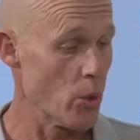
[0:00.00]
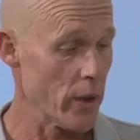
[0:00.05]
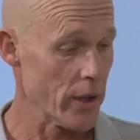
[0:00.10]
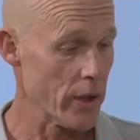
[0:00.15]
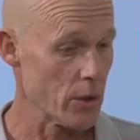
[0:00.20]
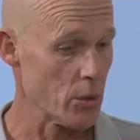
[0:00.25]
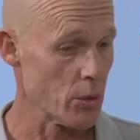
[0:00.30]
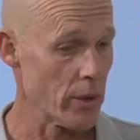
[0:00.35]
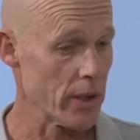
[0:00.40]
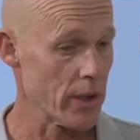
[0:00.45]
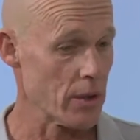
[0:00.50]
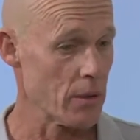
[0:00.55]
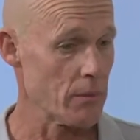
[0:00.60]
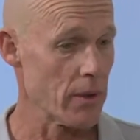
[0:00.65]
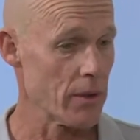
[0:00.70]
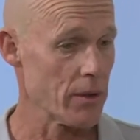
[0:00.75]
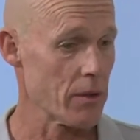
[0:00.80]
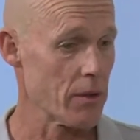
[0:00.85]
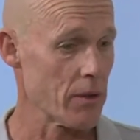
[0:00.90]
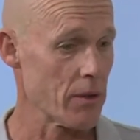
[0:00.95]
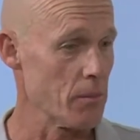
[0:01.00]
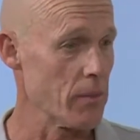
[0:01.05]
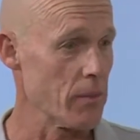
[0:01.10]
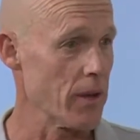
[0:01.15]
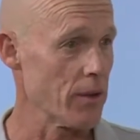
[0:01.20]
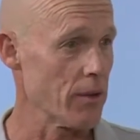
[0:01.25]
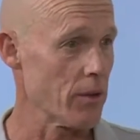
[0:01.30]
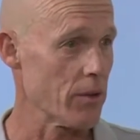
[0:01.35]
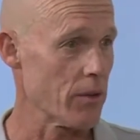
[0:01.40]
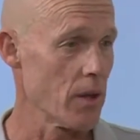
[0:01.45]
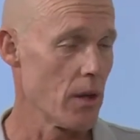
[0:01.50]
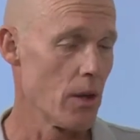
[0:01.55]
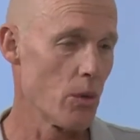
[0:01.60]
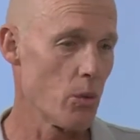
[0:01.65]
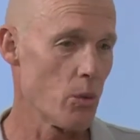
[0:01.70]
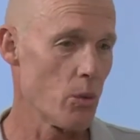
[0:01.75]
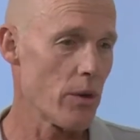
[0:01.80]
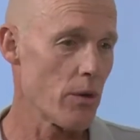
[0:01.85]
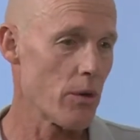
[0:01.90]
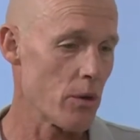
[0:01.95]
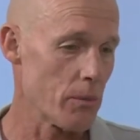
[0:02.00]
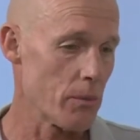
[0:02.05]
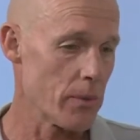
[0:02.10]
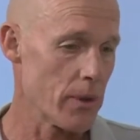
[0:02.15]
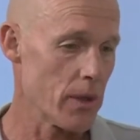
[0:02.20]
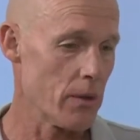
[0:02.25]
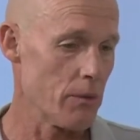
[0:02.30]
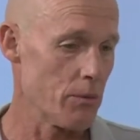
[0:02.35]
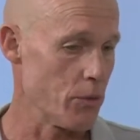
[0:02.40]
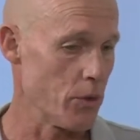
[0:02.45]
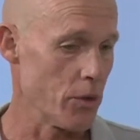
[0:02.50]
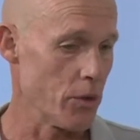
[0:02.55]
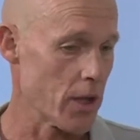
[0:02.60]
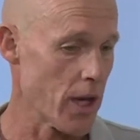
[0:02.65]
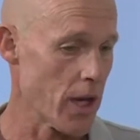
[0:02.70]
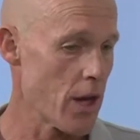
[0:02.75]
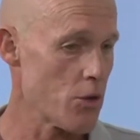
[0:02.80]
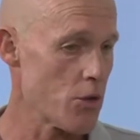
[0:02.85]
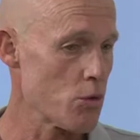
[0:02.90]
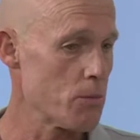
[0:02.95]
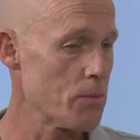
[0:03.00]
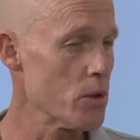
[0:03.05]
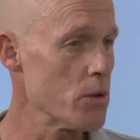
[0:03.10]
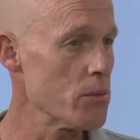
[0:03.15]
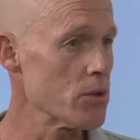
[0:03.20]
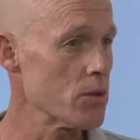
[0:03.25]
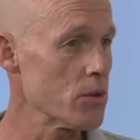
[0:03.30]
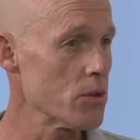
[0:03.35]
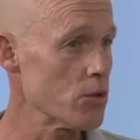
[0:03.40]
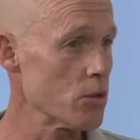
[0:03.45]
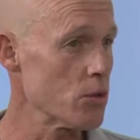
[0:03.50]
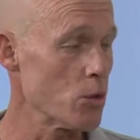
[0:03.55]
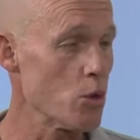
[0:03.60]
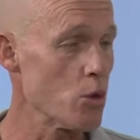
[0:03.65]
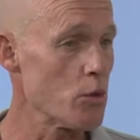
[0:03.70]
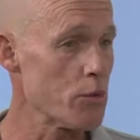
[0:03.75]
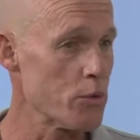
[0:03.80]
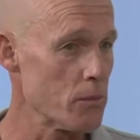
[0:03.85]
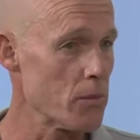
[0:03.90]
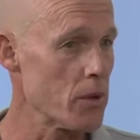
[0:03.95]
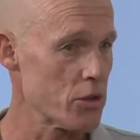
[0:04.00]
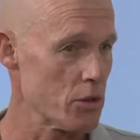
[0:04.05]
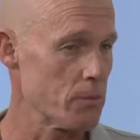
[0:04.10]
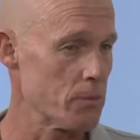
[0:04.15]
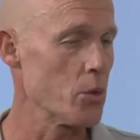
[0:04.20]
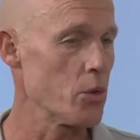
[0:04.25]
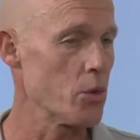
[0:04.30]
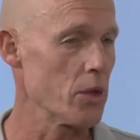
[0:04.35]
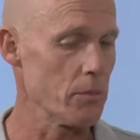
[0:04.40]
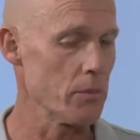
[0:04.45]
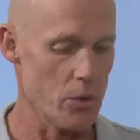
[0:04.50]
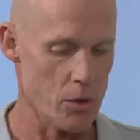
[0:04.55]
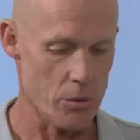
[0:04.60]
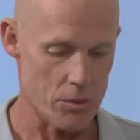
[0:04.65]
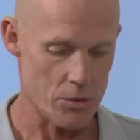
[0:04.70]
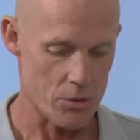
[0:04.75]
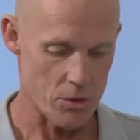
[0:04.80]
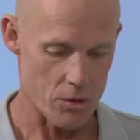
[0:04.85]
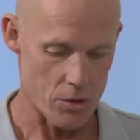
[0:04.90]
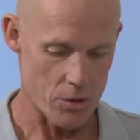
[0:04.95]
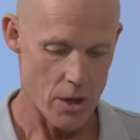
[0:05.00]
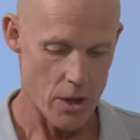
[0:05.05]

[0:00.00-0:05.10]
week to month to month. Whether it be for casual purposes or for my sporting purposes,